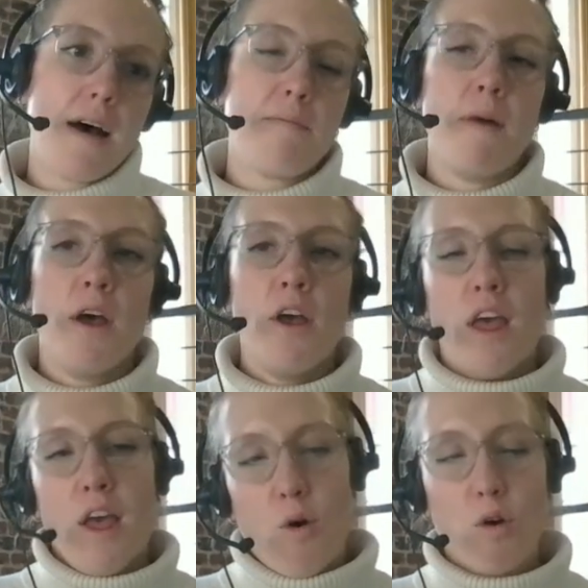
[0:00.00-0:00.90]

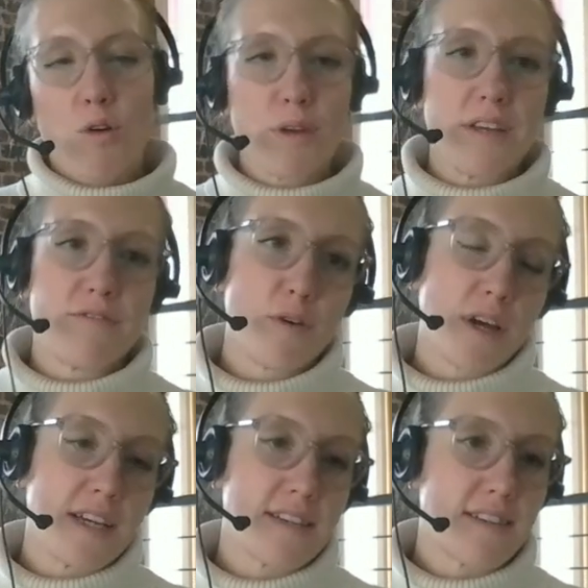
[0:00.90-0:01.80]
Or we
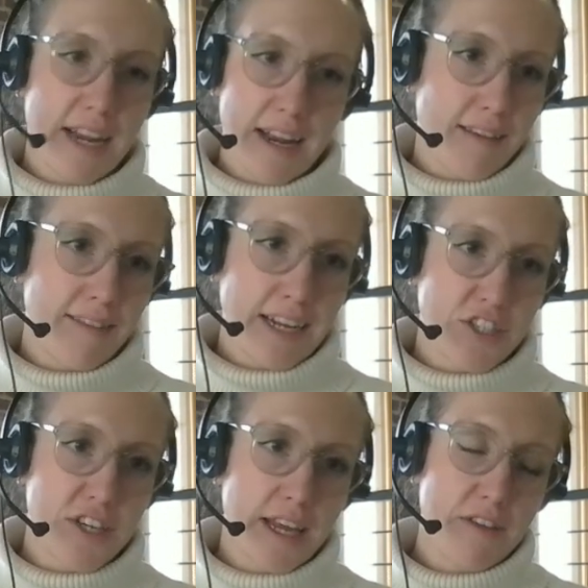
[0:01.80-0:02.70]
focus and
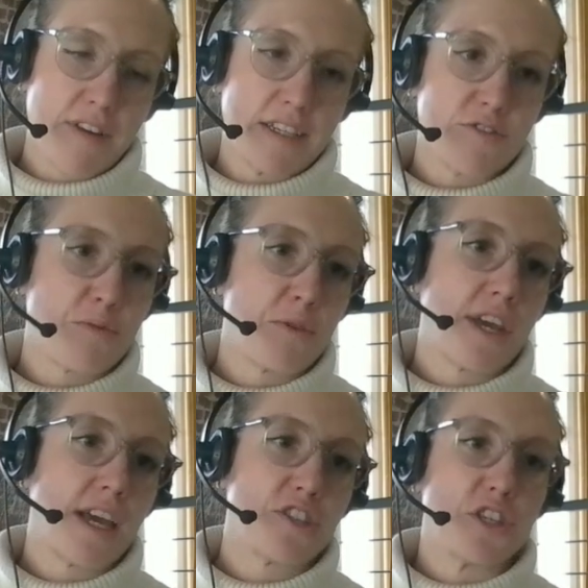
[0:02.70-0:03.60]
link to ineffective
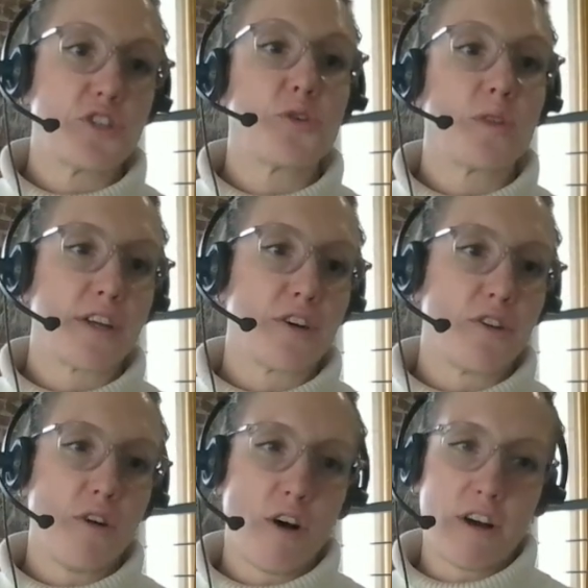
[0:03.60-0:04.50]
communication too
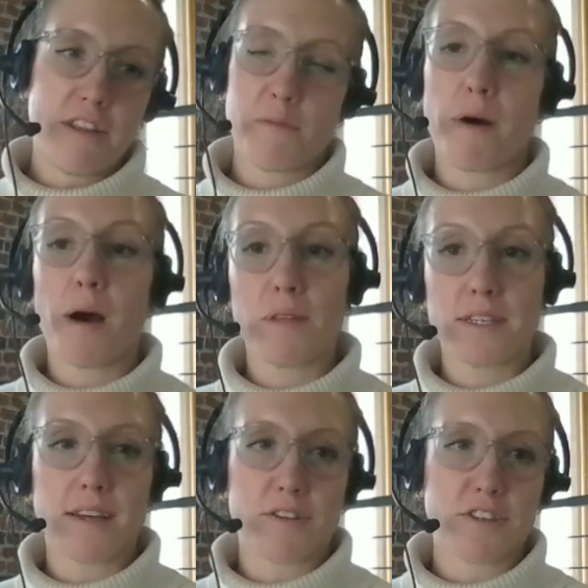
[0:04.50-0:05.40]
little on the
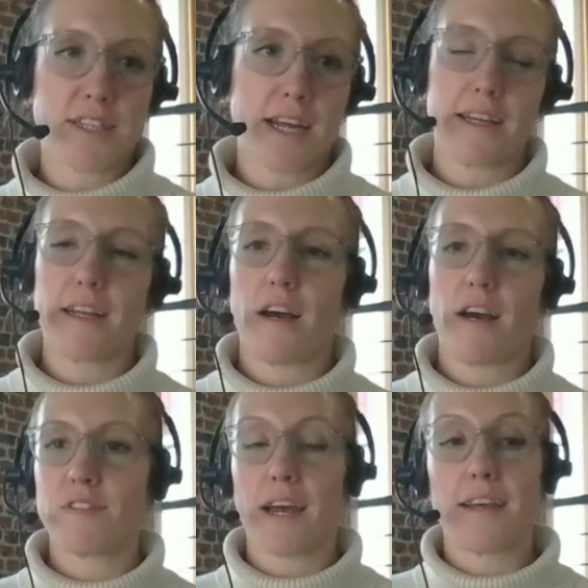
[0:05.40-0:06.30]
public's understanding
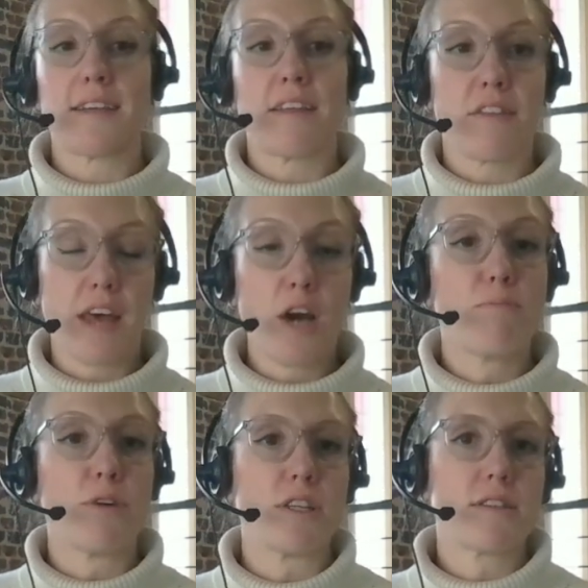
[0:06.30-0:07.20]
of science and the
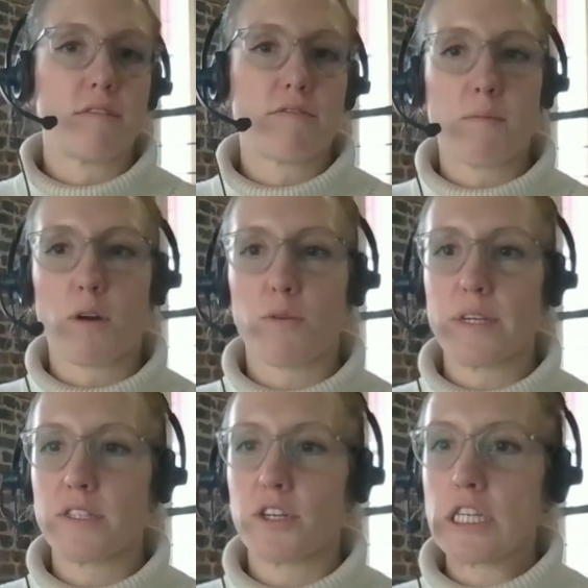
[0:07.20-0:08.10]
outputs from
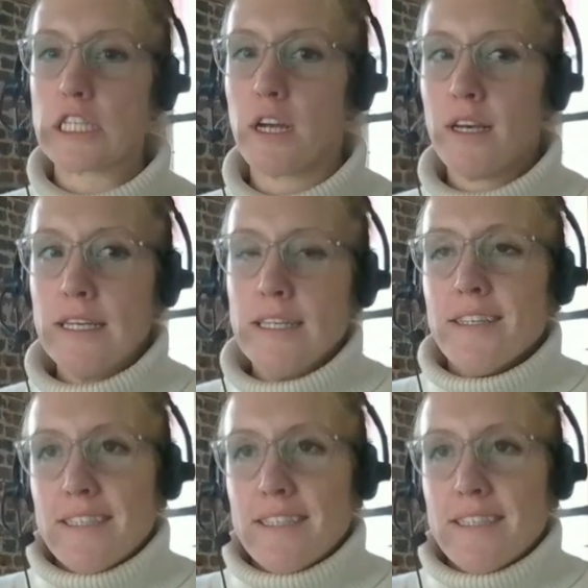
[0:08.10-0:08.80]
our research.